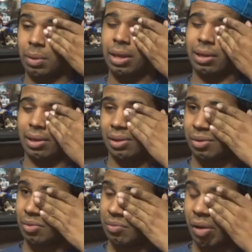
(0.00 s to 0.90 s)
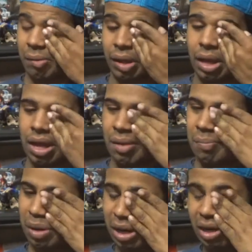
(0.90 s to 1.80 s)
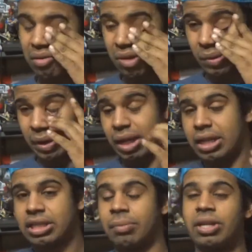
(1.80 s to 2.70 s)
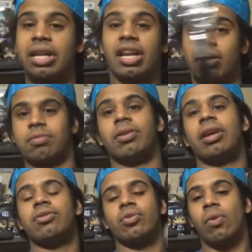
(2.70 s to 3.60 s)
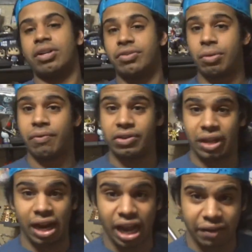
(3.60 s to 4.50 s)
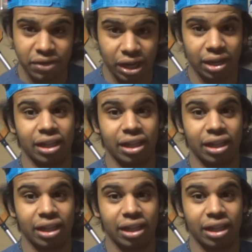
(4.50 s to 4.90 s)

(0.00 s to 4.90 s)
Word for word: Eh, yeah, probably. But uh, anyway, Tim didn't cover things. things. Watching true videos that I've done.